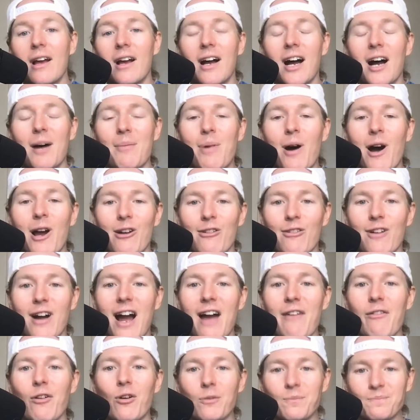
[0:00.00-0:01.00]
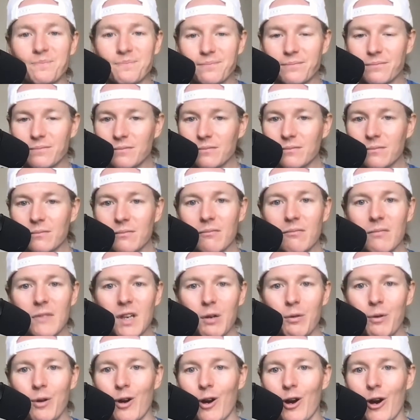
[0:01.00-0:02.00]
Upon arrival,
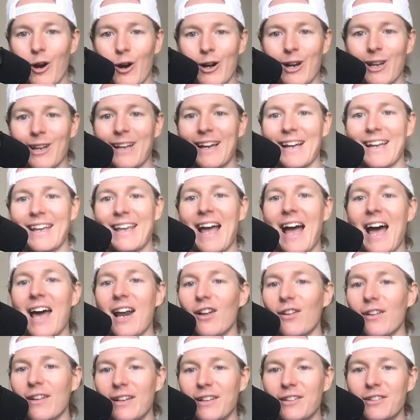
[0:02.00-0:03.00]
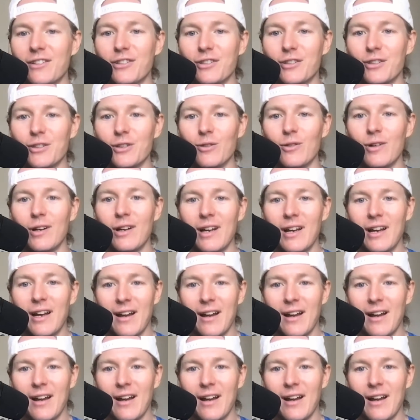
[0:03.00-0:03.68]
we were herded like cattle into